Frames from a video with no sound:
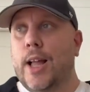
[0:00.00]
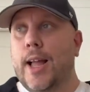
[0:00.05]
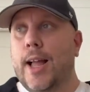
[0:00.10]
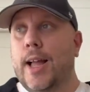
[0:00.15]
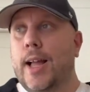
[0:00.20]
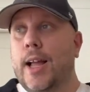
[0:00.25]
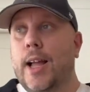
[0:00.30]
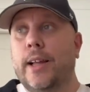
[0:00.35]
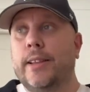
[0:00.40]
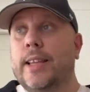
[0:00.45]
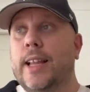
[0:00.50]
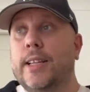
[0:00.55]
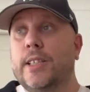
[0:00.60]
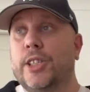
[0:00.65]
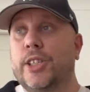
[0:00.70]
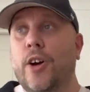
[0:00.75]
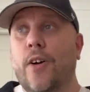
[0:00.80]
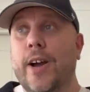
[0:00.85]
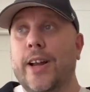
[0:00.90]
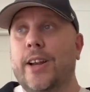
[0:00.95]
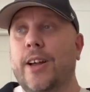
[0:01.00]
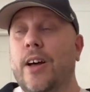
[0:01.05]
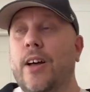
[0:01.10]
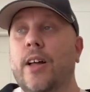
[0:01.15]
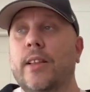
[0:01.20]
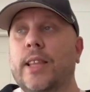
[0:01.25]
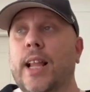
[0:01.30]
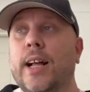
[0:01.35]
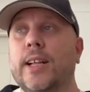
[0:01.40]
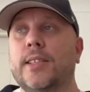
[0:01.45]
Uh, and then China,
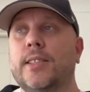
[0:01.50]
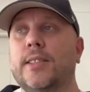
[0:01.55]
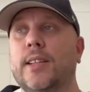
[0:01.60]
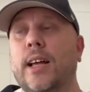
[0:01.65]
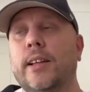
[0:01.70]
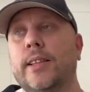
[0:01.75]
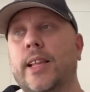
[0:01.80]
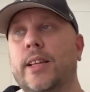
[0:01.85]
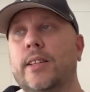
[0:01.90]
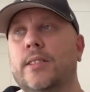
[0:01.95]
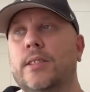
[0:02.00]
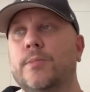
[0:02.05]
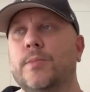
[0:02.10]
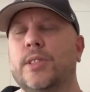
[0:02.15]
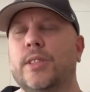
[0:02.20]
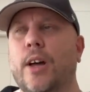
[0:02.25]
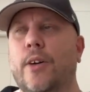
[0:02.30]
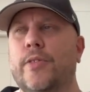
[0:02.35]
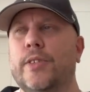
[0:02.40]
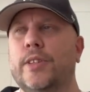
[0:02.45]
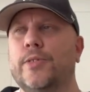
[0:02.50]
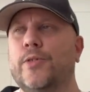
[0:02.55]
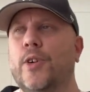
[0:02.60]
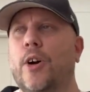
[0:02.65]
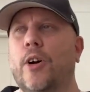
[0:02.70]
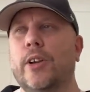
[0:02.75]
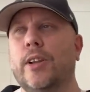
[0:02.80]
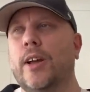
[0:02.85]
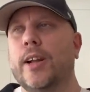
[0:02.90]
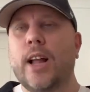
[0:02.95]
and that's, and then some stuff in Iran.